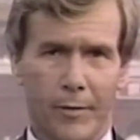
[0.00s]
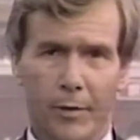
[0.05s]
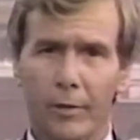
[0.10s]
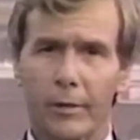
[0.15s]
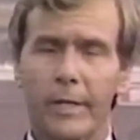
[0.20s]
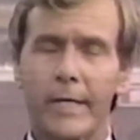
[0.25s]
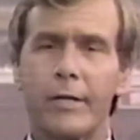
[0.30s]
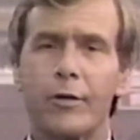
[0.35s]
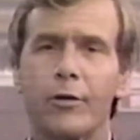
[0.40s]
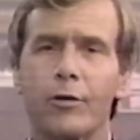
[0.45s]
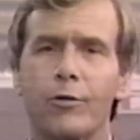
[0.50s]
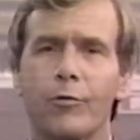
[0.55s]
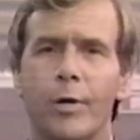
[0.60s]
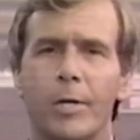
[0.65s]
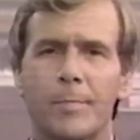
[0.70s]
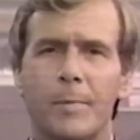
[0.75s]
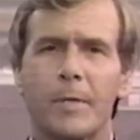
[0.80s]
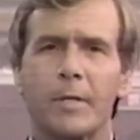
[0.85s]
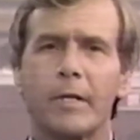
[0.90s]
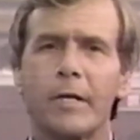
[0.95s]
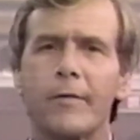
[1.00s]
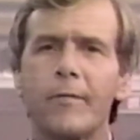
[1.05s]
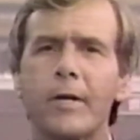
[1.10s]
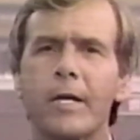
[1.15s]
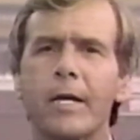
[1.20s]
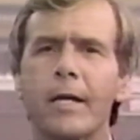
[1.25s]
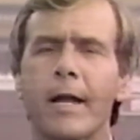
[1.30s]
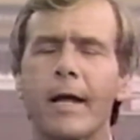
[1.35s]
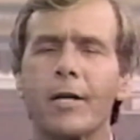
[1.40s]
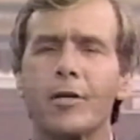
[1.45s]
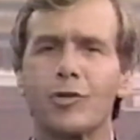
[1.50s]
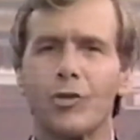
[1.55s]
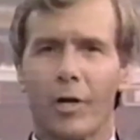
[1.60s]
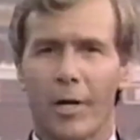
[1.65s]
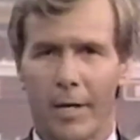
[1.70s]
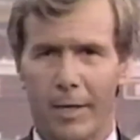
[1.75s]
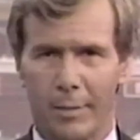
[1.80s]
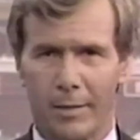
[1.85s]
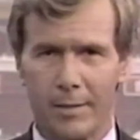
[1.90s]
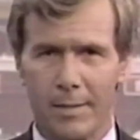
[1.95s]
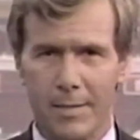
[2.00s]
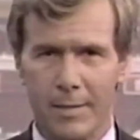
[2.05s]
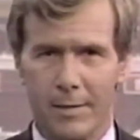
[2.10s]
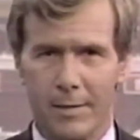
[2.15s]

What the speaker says: Gentiles usually occupy the